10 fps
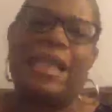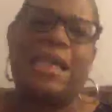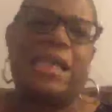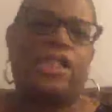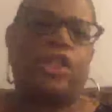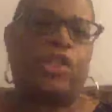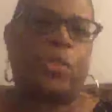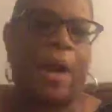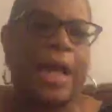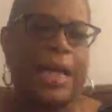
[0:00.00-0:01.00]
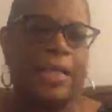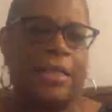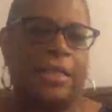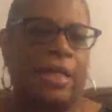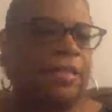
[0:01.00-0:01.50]
think it's
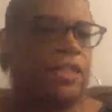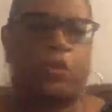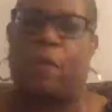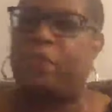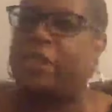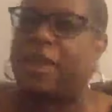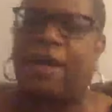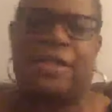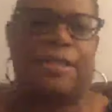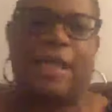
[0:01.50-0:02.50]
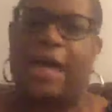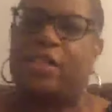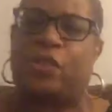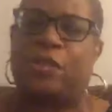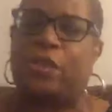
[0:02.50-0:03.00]
strange that the scripture tells us
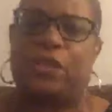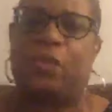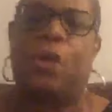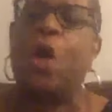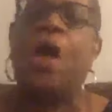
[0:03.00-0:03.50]
that too.